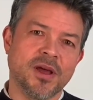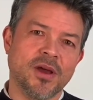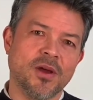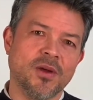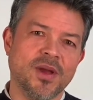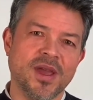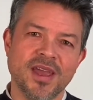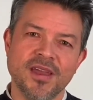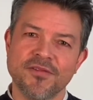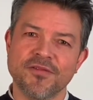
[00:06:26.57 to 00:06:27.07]

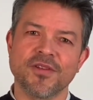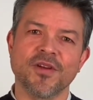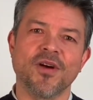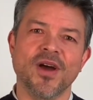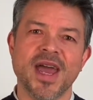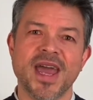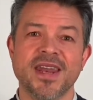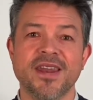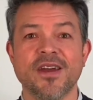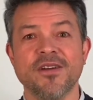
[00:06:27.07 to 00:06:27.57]
If not, head
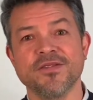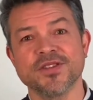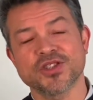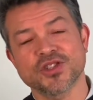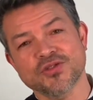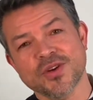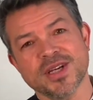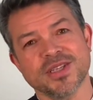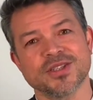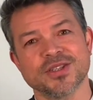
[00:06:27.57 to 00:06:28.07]
over straight
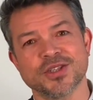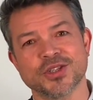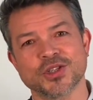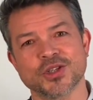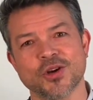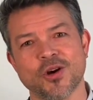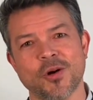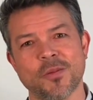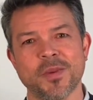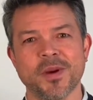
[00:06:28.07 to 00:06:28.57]
to the shop
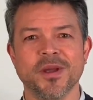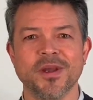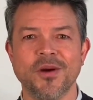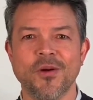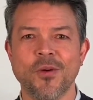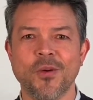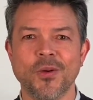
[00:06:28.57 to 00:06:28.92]
and order,